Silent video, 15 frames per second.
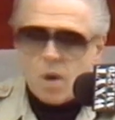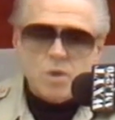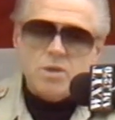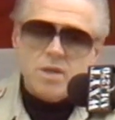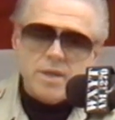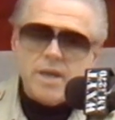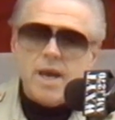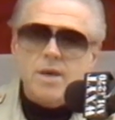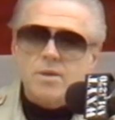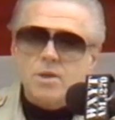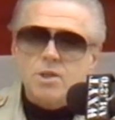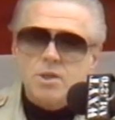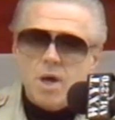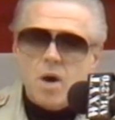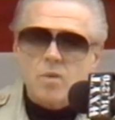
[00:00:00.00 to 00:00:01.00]
Most of the
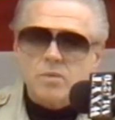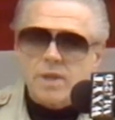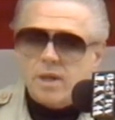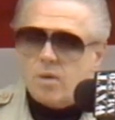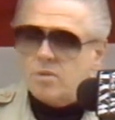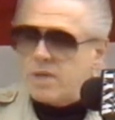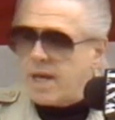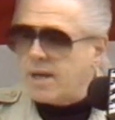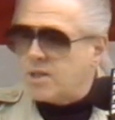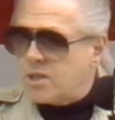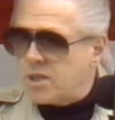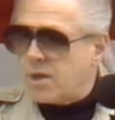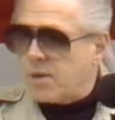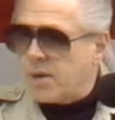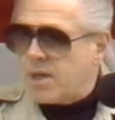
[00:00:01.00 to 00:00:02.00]
others don't. They don't take it
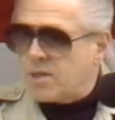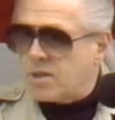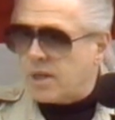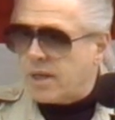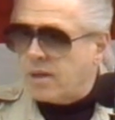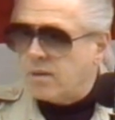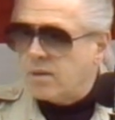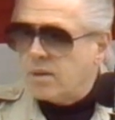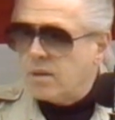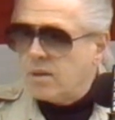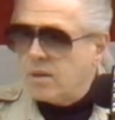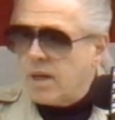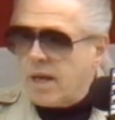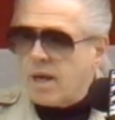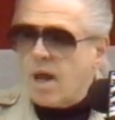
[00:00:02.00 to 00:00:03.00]
seriously.
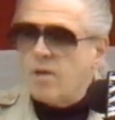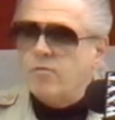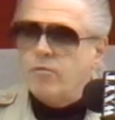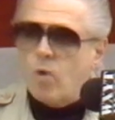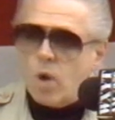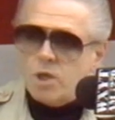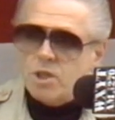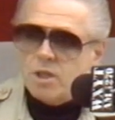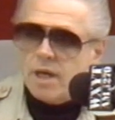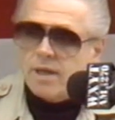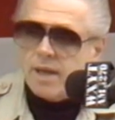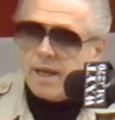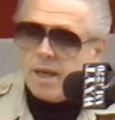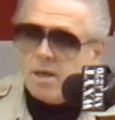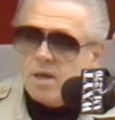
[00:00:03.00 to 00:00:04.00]
And
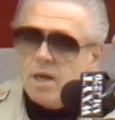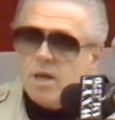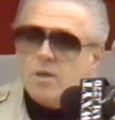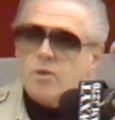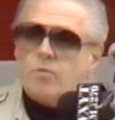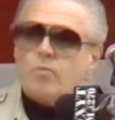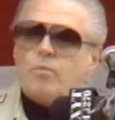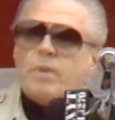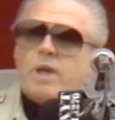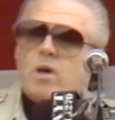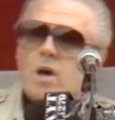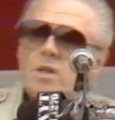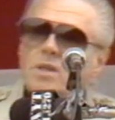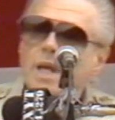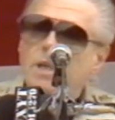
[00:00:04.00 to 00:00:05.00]
unfortunately,
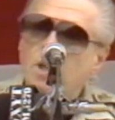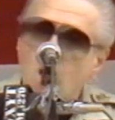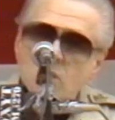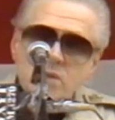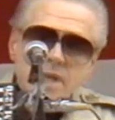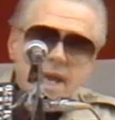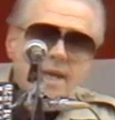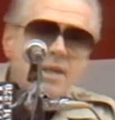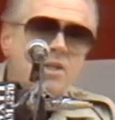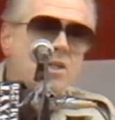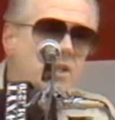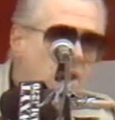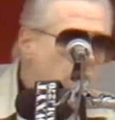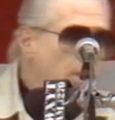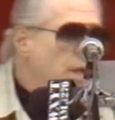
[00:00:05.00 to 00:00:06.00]
because they don't take it
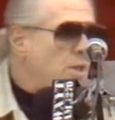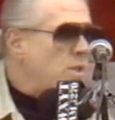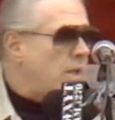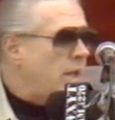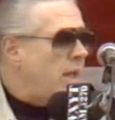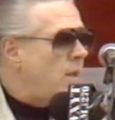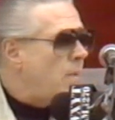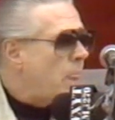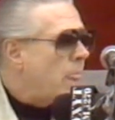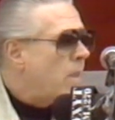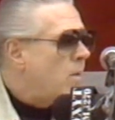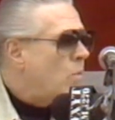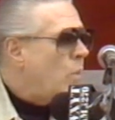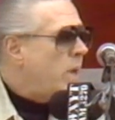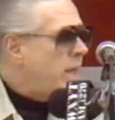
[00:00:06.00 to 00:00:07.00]
seriously,
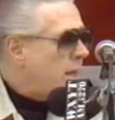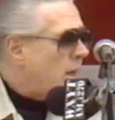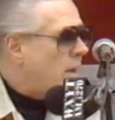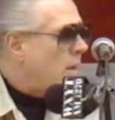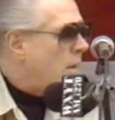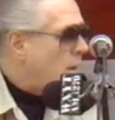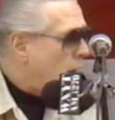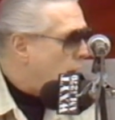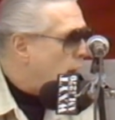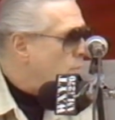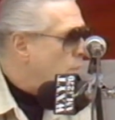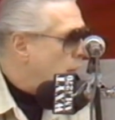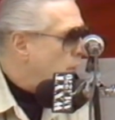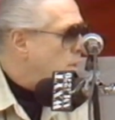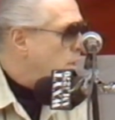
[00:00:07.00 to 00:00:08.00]
we get a lot
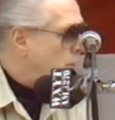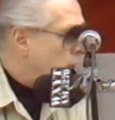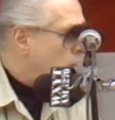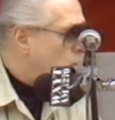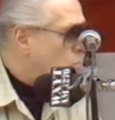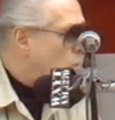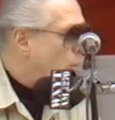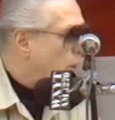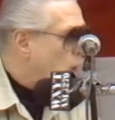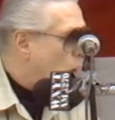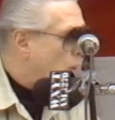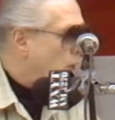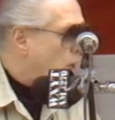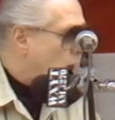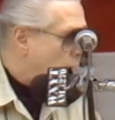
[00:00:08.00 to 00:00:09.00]
of men killed when we
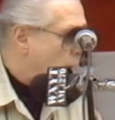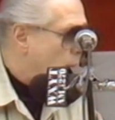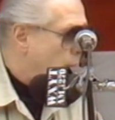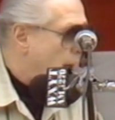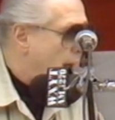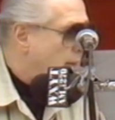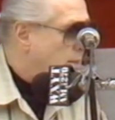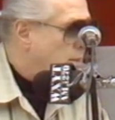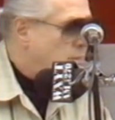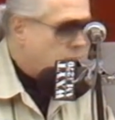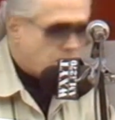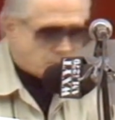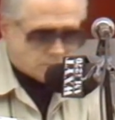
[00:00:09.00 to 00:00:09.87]
go into combat.